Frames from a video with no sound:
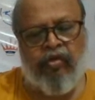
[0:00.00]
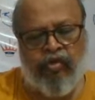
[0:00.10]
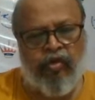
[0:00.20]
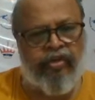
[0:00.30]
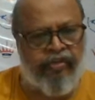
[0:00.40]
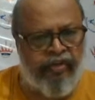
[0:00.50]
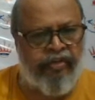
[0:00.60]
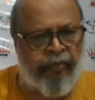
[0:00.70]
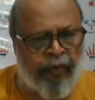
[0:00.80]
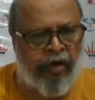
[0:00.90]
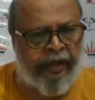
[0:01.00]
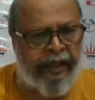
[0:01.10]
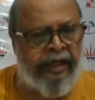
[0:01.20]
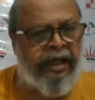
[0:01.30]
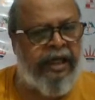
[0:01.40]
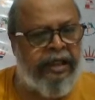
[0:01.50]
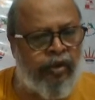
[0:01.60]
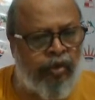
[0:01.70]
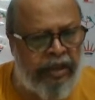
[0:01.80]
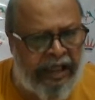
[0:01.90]
So this is important.
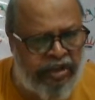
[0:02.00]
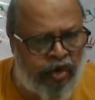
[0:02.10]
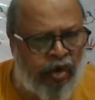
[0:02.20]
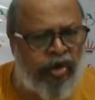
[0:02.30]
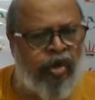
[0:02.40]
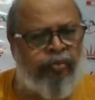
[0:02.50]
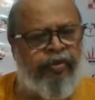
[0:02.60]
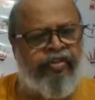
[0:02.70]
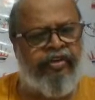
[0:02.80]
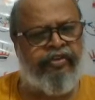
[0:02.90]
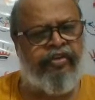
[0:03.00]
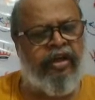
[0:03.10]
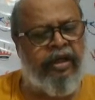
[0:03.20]
Utilize all your pieces.